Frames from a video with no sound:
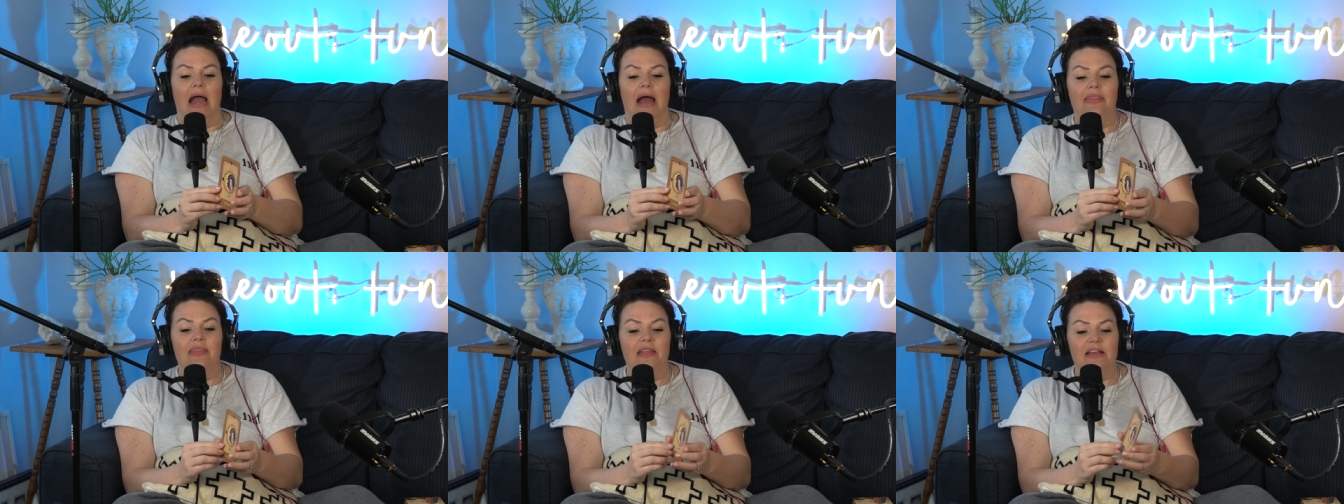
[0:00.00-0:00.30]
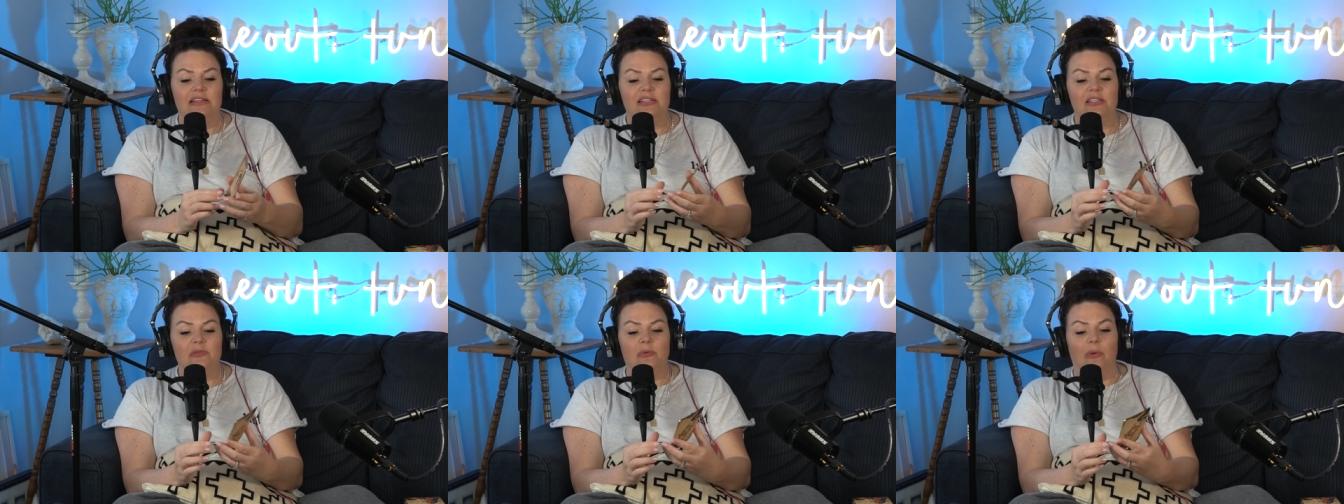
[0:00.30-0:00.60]
And
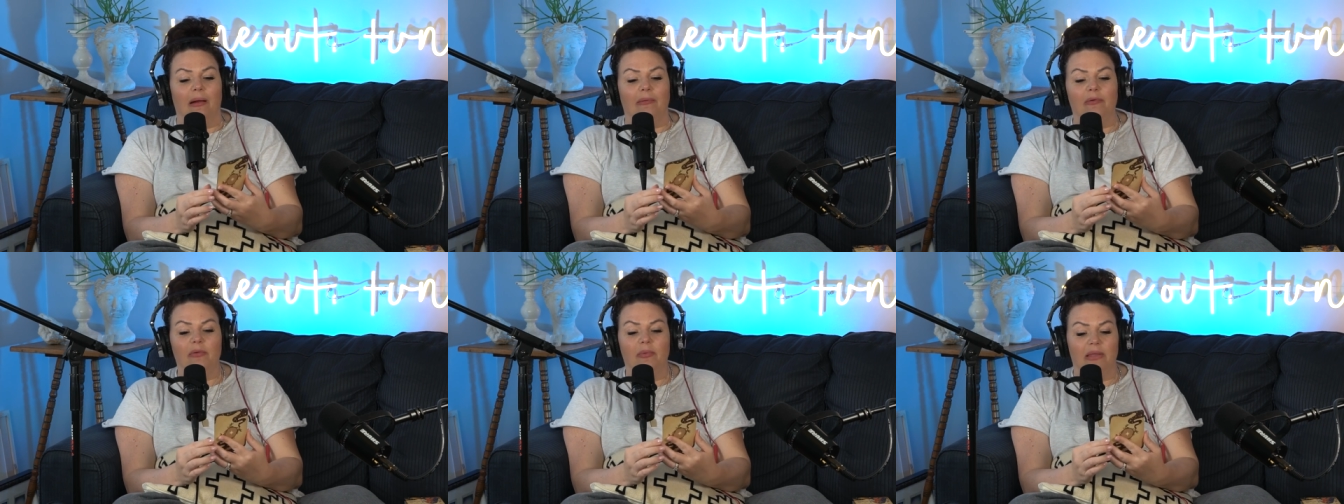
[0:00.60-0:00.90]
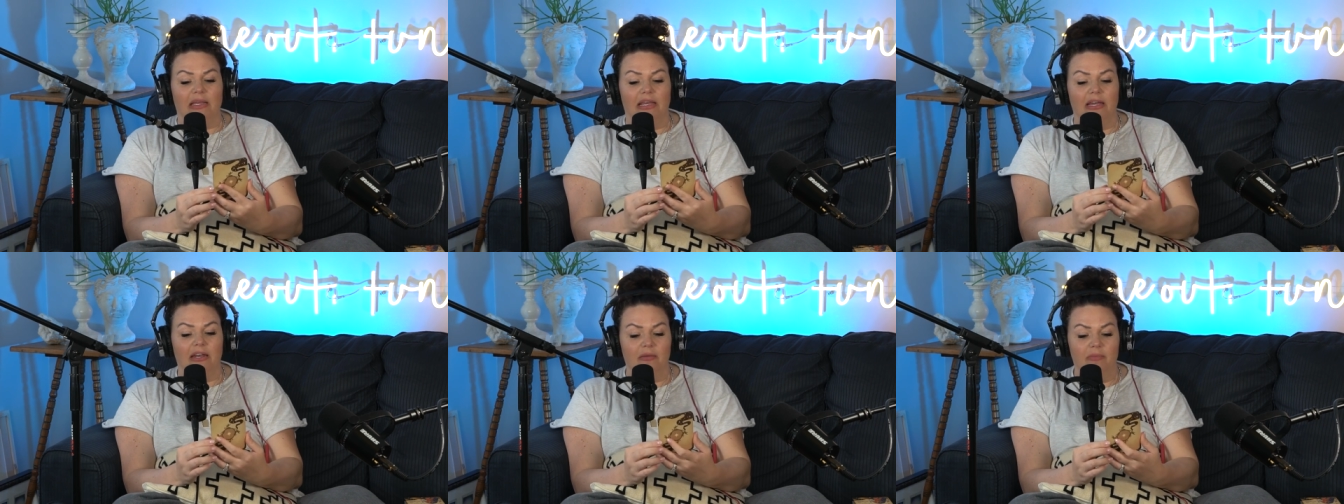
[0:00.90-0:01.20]
this is
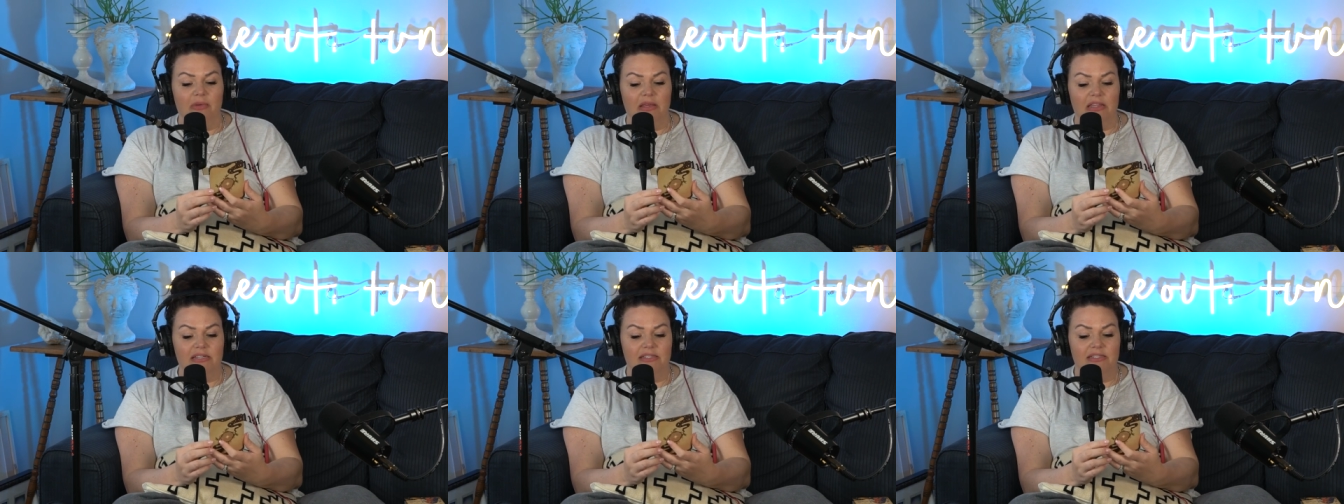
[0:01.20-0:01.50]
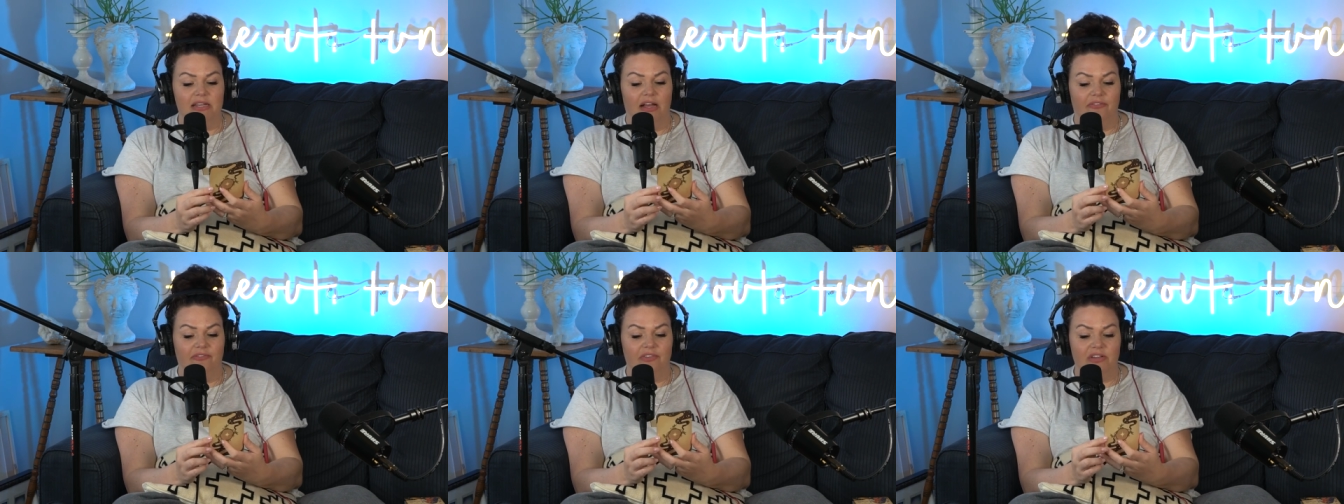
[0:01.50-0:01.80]
probably going to be the
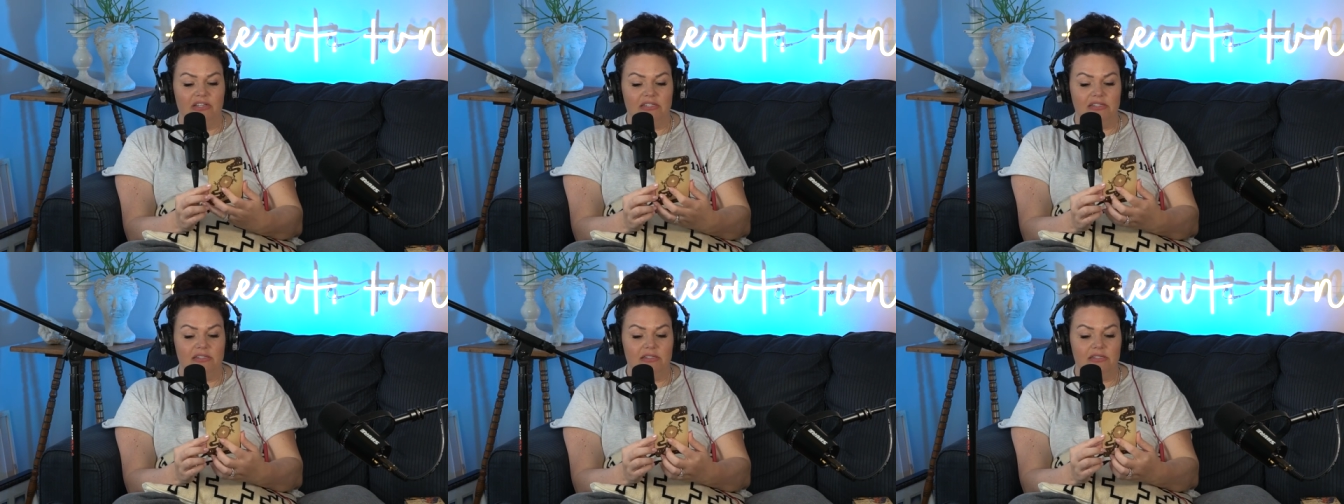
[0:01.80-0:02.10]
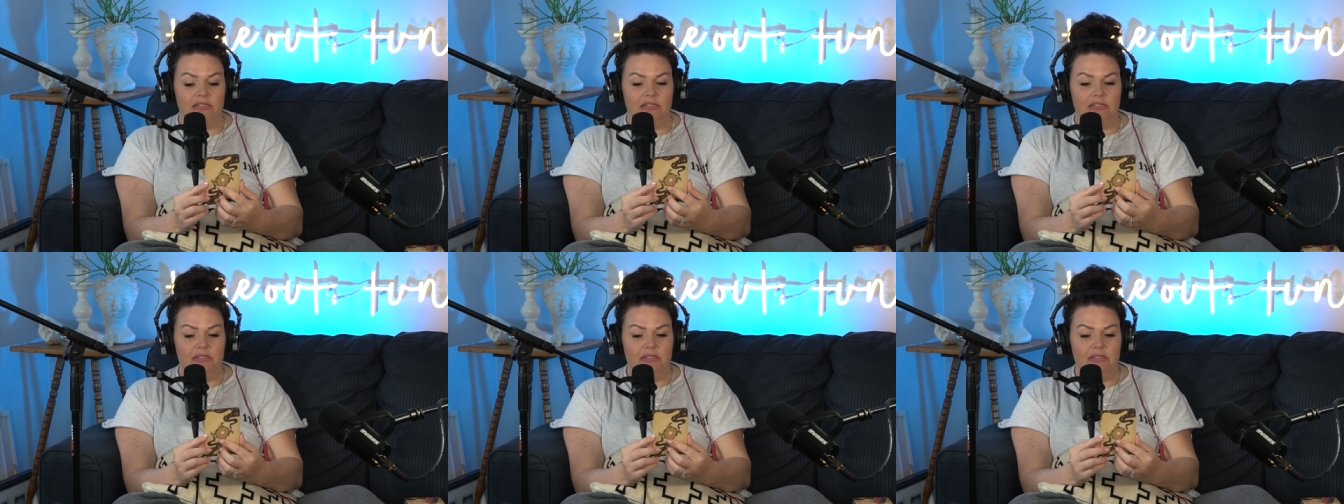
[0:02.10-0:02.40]

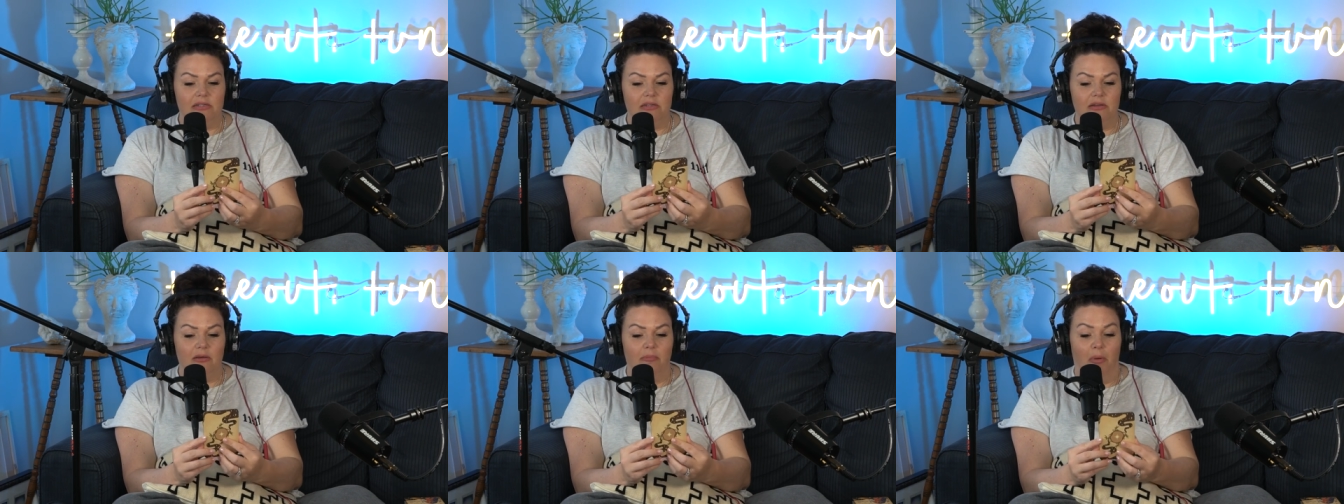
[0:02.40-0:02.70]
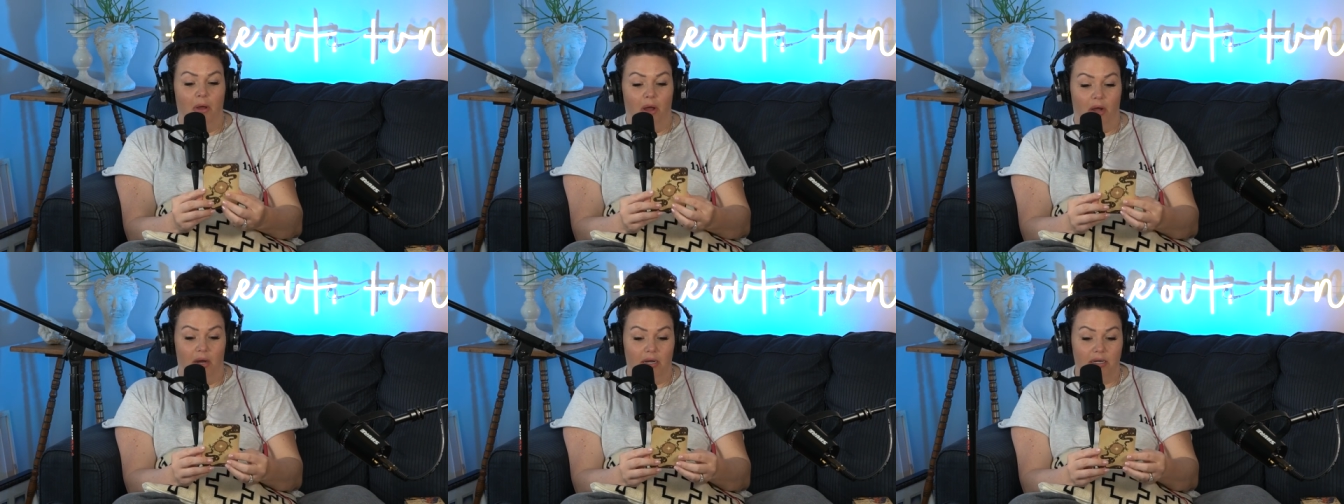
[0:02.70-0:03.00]
toughest
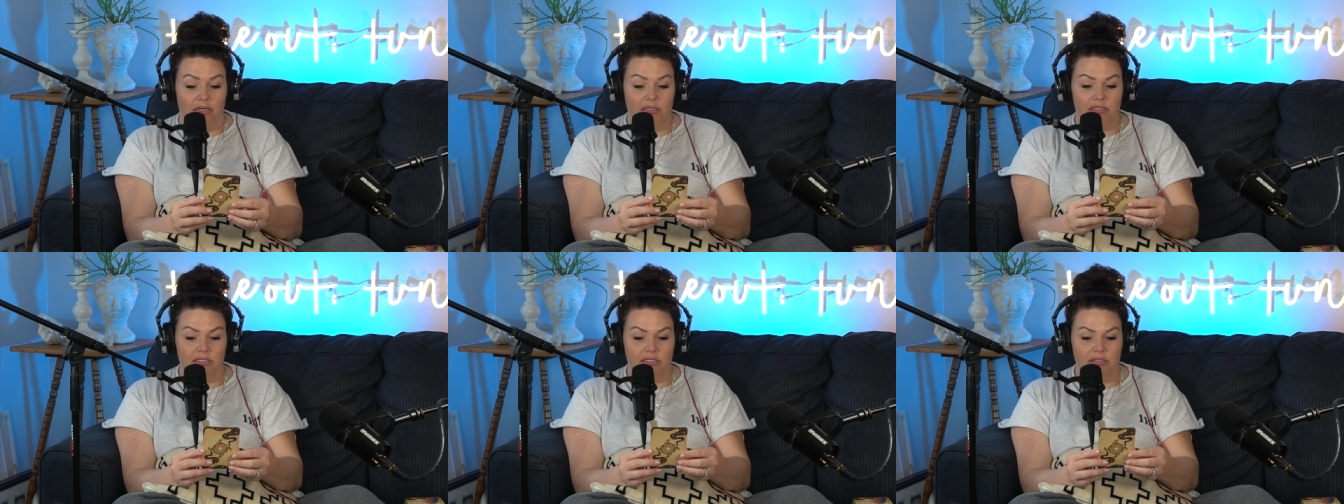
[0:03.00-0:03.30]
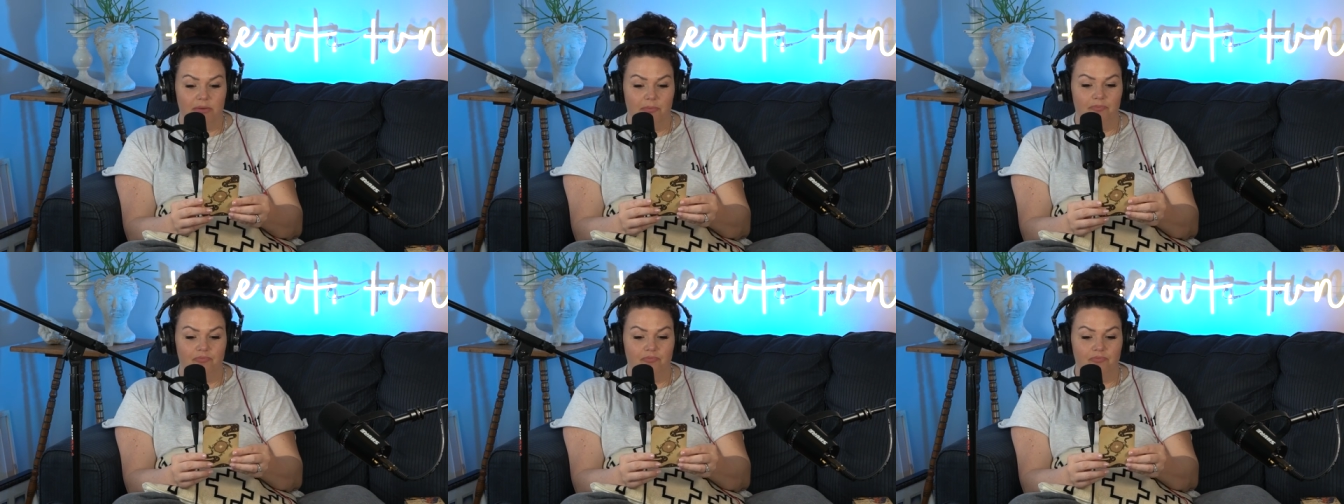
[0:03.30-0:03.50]
part